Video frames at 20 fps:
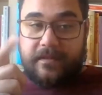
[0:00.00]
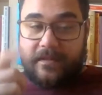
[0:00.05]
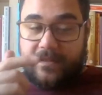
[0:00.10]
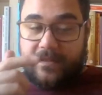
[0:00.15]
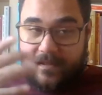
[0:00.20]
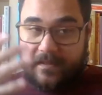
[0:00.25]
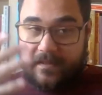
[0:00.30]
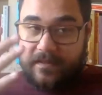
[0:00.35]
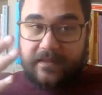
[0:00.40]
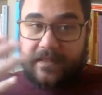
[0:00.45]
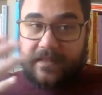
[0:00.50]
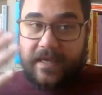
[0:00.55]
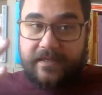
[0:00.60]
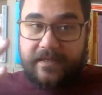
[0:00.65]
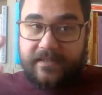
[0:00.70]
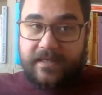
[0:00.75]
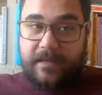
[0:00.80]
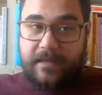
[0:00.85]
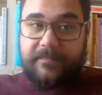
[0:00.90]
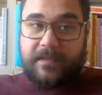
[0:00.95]
This is not
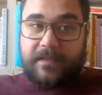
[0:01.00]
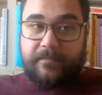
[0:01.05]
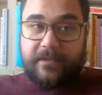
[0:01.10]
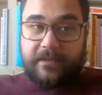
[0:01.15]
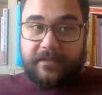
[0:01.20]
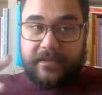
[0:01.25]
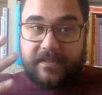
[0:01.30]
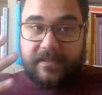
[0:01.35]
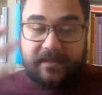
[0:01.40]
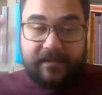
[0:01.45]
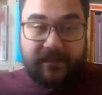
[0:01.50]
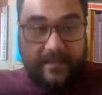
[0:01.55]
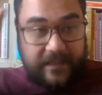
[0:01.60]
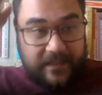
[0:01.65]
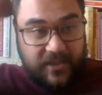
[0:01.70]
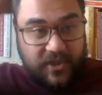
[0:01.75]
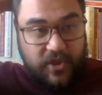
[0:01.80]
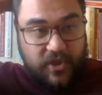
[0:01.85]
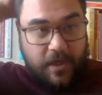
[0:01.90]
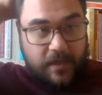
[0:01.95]
acceptable, this is
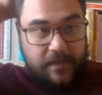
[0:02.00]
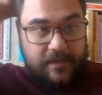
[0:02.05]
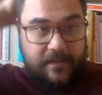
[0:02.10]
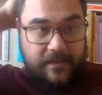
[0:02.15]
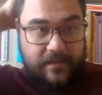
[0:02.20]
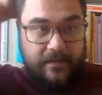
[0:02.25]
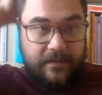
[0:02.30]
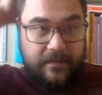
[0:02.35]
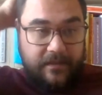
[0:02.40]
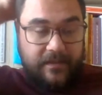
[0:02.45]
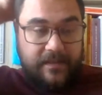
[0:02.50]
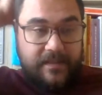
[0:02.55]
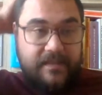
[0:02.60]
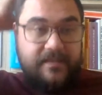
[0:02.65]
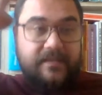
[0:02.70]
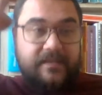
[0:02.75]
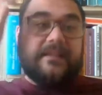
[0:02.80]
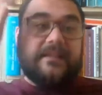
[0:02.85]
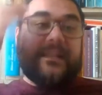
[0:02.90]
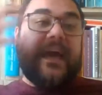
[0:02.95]
not just,
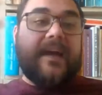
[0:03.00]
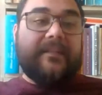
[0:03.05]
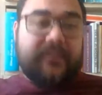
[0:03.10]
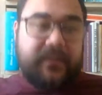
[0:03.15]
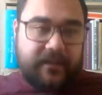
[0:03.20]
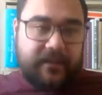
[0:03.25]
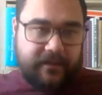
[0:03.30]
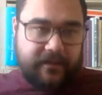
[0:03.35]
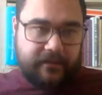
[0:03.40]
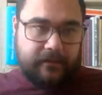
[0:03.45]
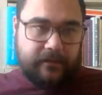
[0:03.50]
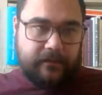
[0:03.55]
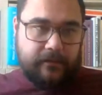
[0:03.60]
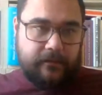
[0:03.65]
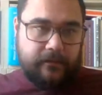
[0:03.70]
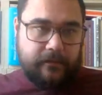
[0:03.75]
this is not ethical.